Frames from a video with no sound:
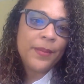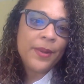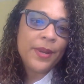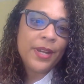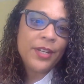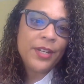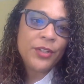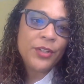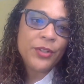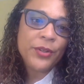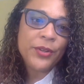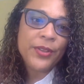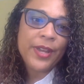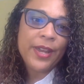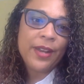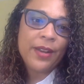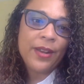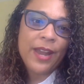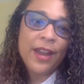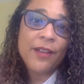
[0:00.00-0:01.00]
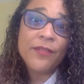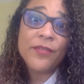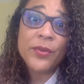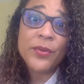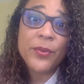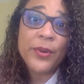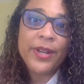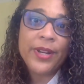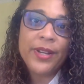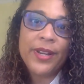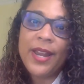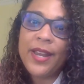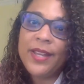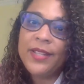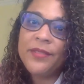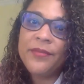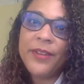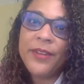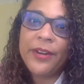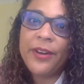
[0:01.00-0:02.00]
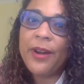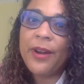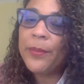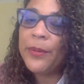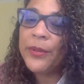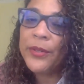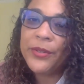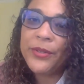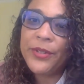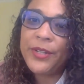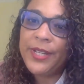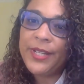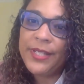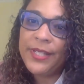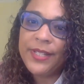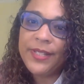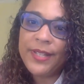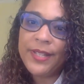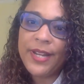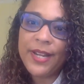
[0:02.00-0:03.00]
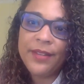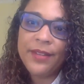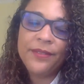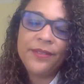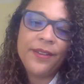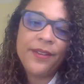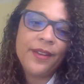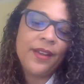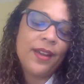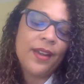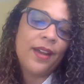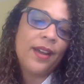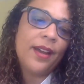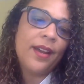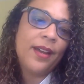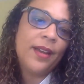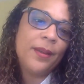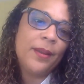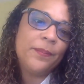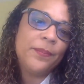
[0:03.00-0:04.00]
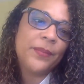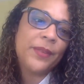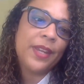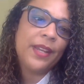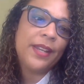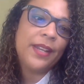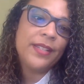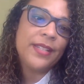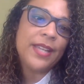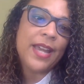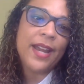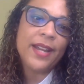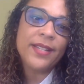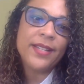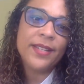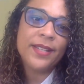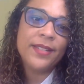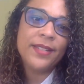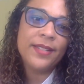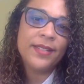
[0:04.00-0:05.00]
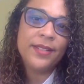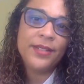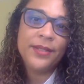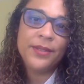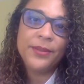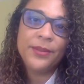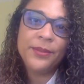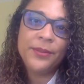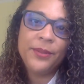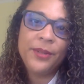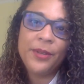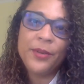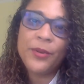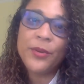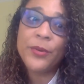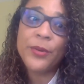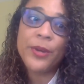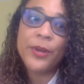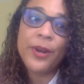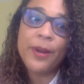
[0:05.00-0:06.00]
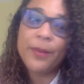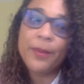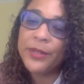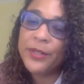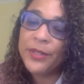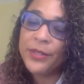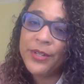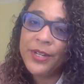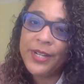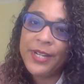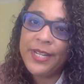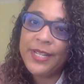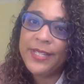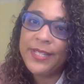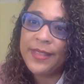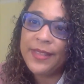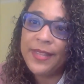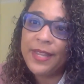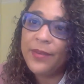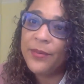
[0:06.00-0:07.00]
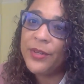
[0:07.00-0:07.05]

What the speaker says: ensure that everyone has fair opportunities in life, and has access to career opportunities that they